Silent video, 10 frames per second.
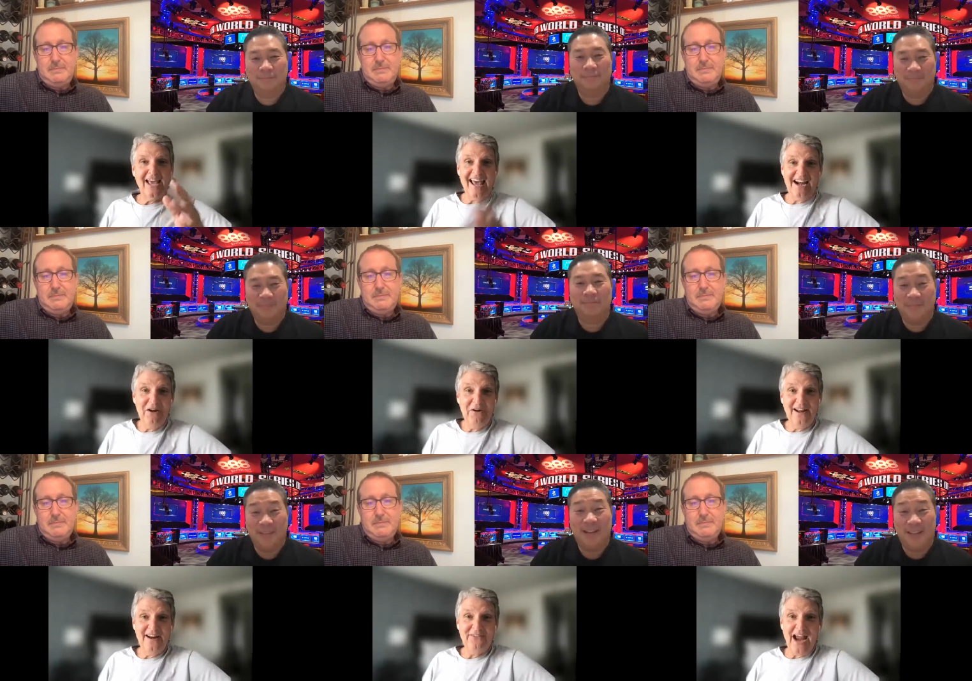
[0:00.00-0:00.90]
Speaker 1: I don't know if
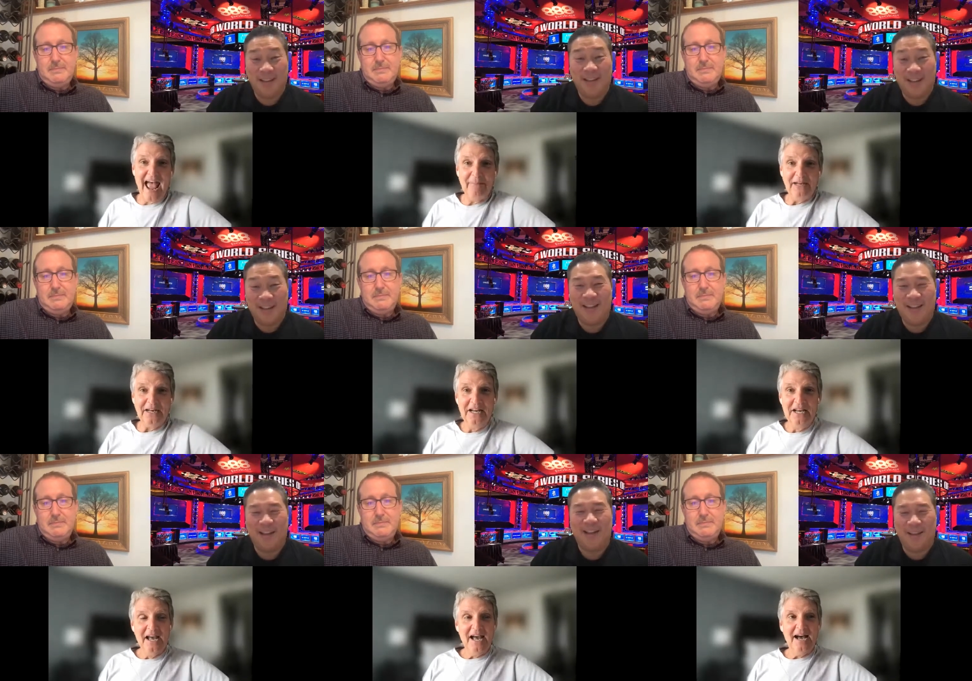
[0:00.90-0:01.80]
it ever happened.
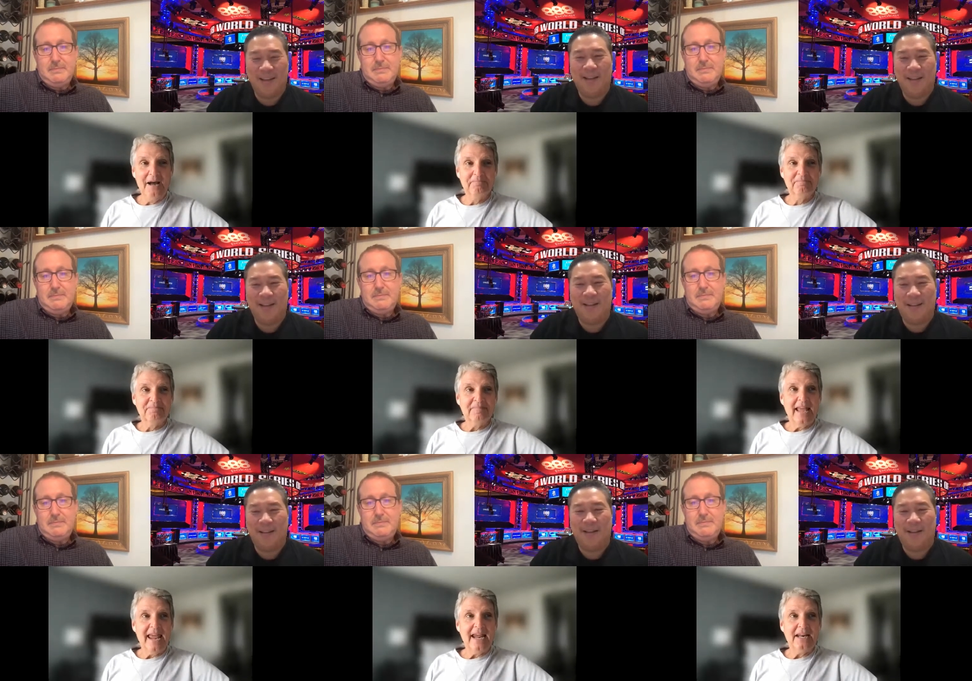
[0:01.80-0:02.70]
Um,
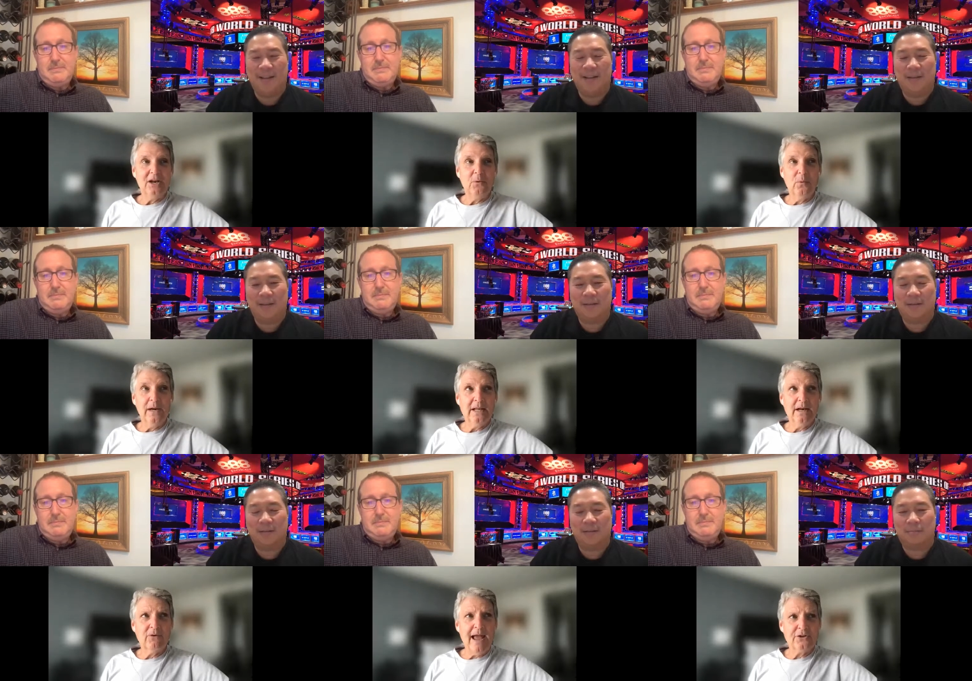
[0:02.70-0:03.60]
and we did a
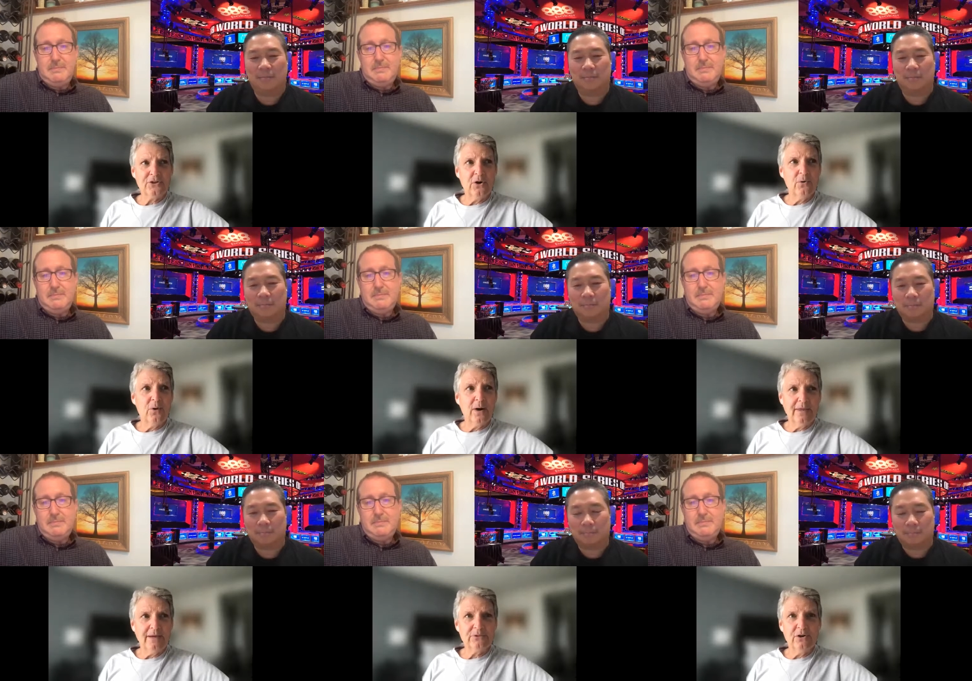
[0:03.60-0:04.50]
Razz show, I think it
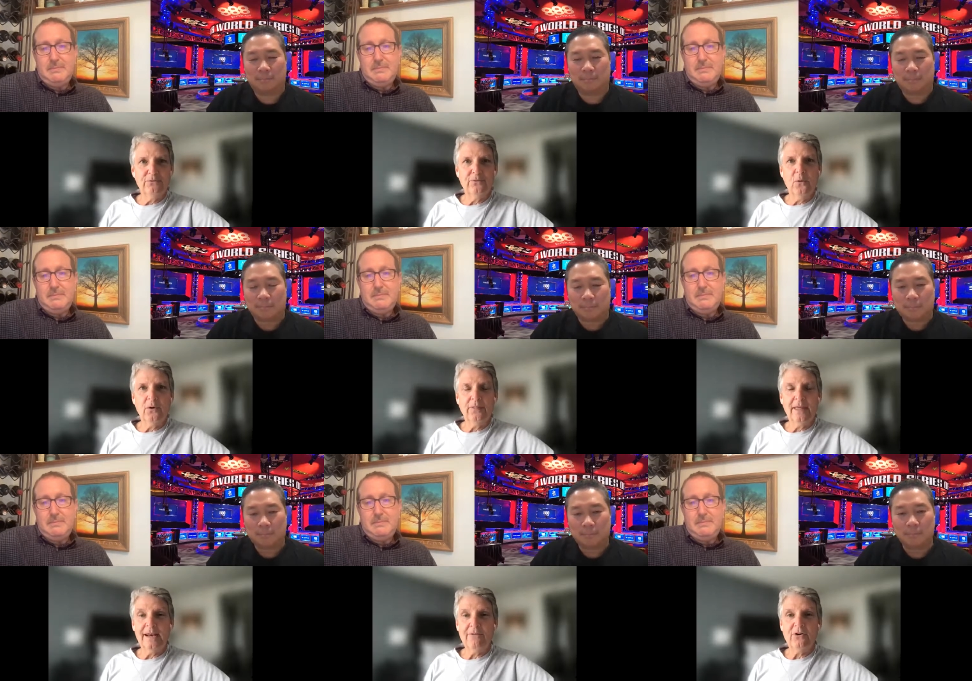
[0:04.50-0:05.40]
was 04 that
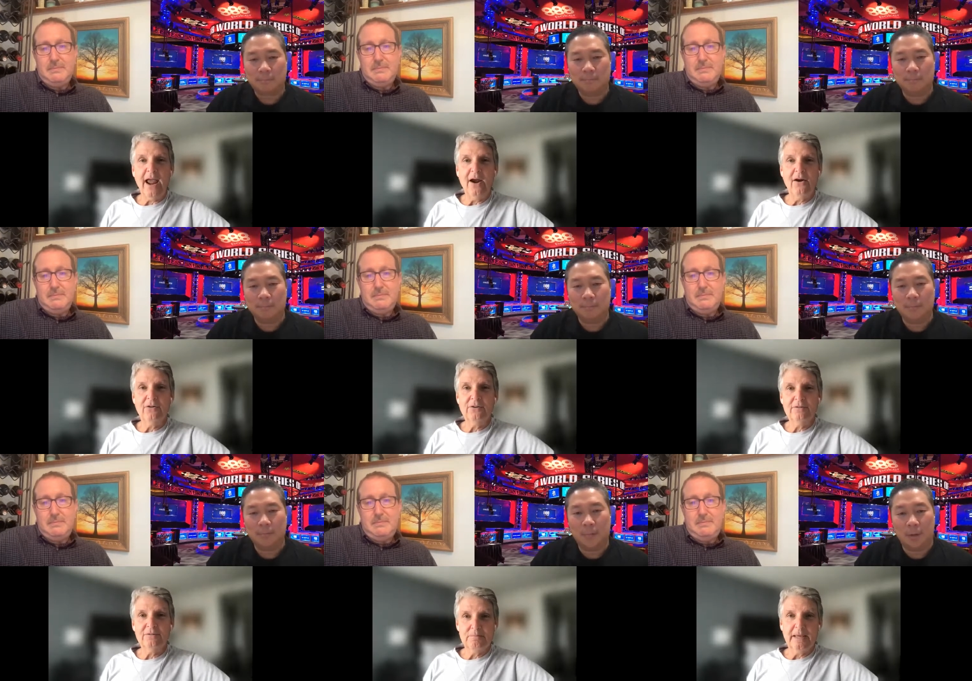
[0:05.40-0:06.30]
never aired
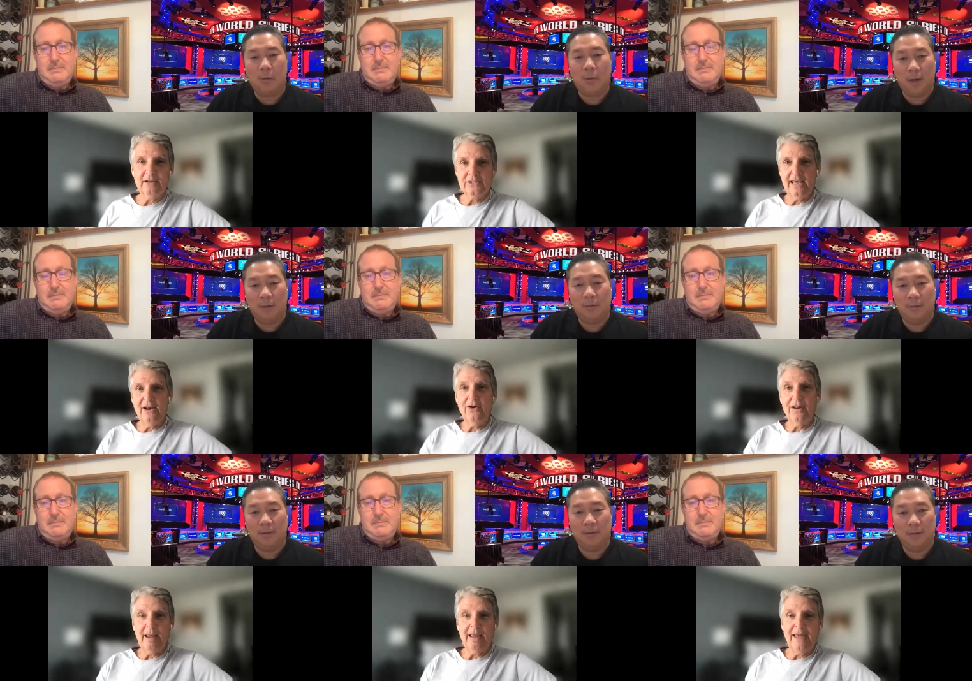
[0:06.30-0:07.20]
because oh, they oh, wow. had
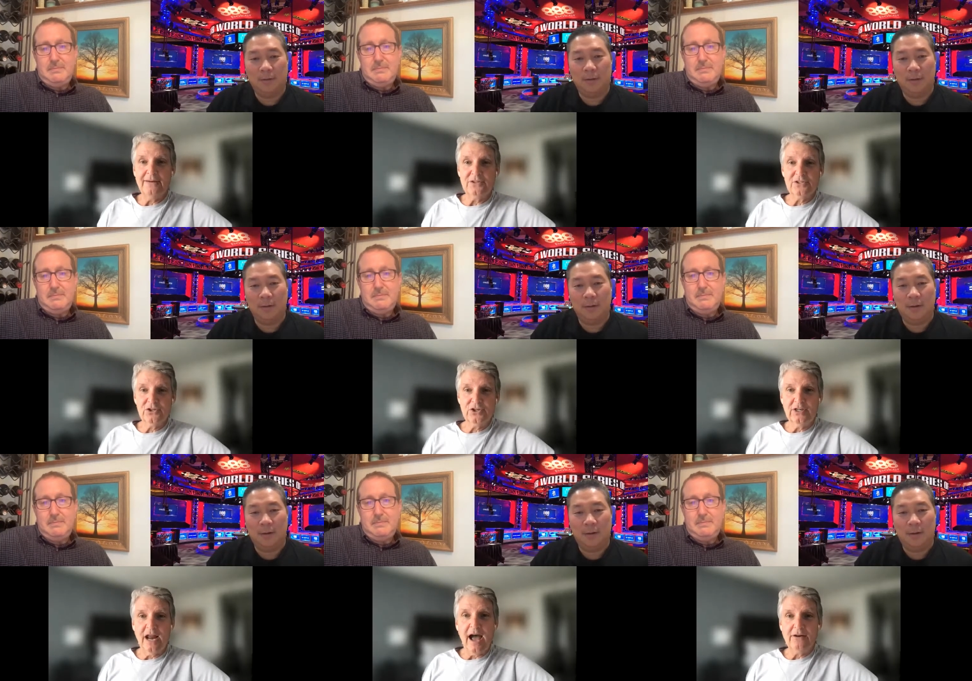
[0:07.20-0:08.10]
already made that
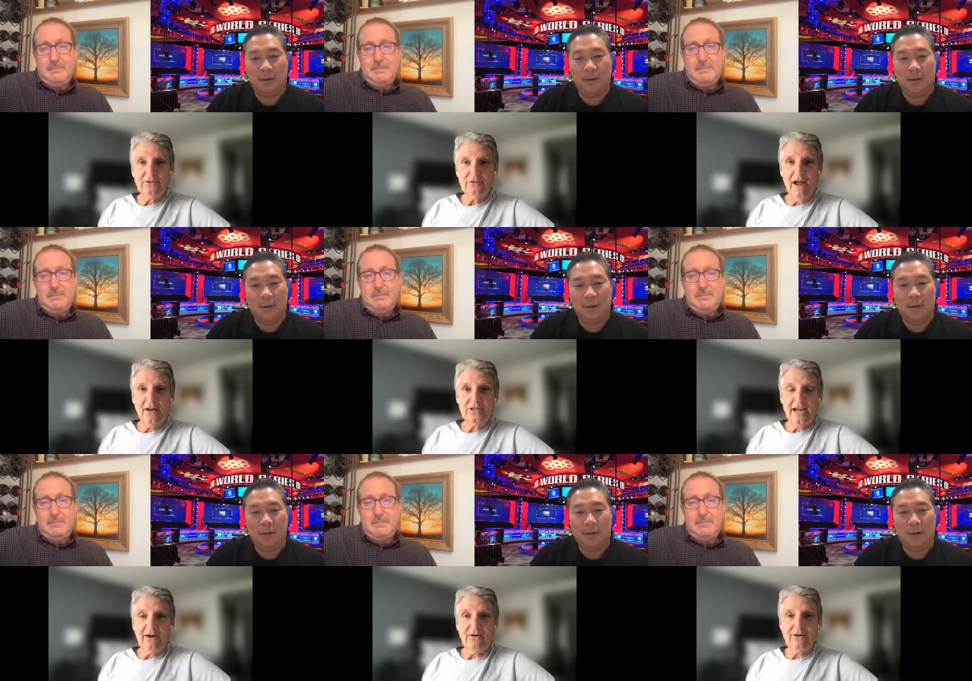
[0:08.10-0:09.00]
decision not not to
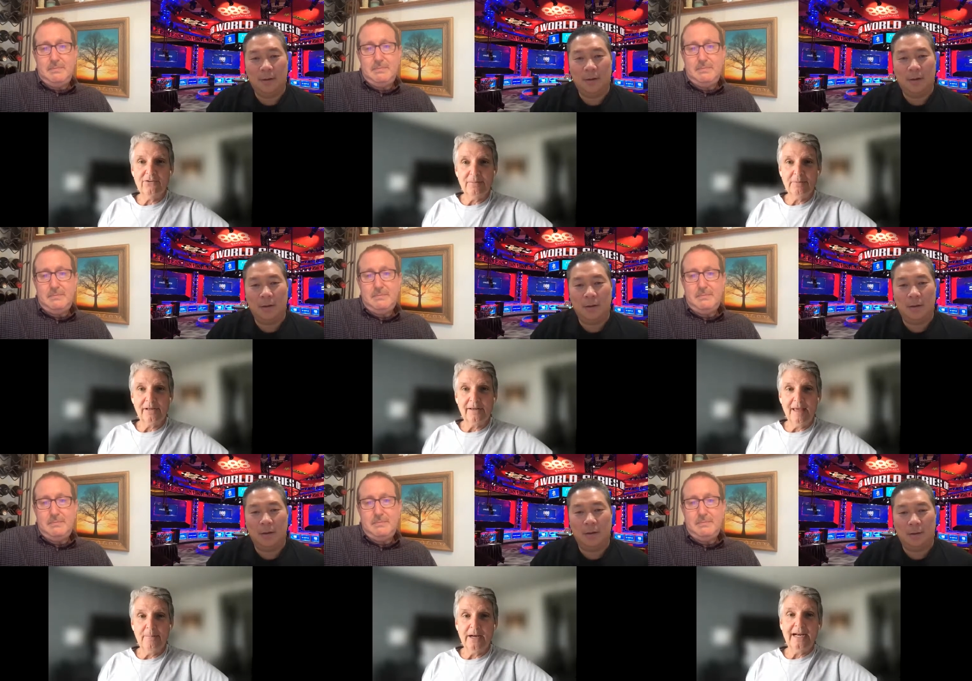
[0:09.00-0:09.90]
air it or something like
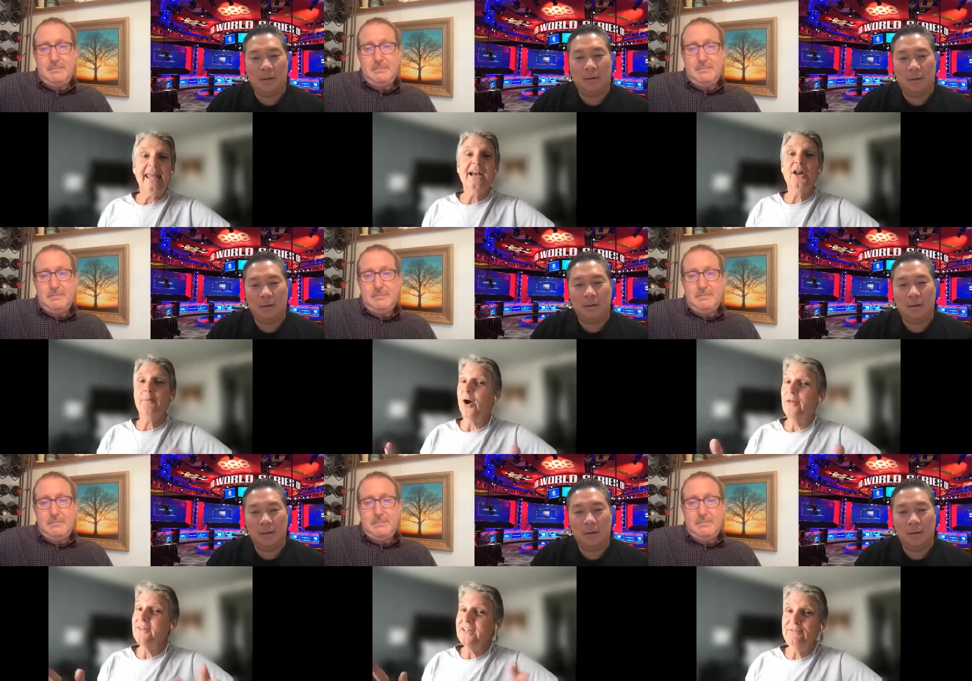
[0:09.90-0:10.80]
that. But it ended up
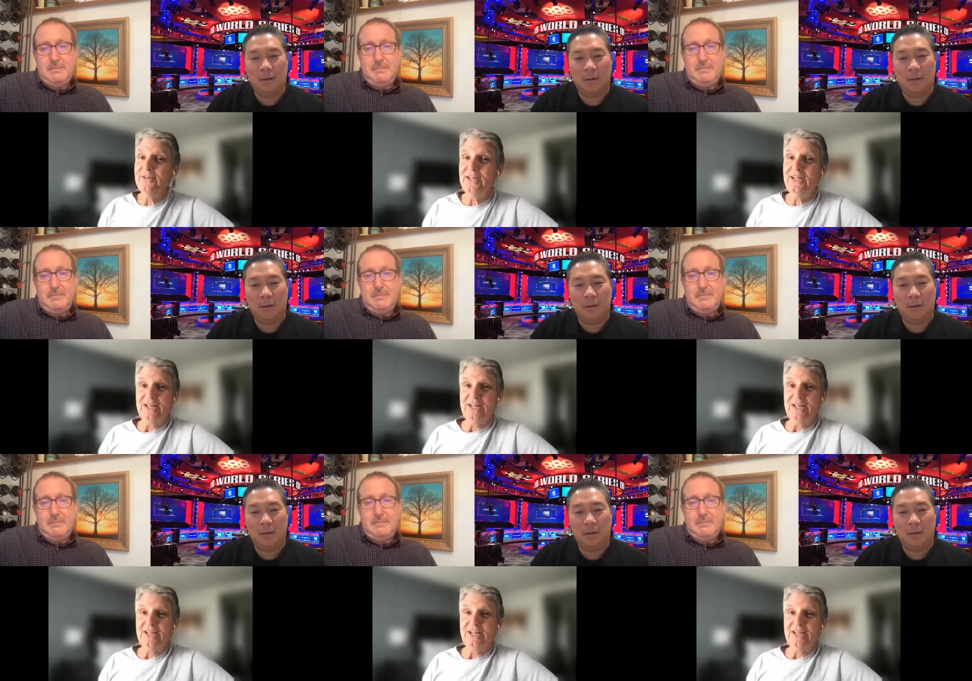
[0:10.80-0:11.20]
on the DVD,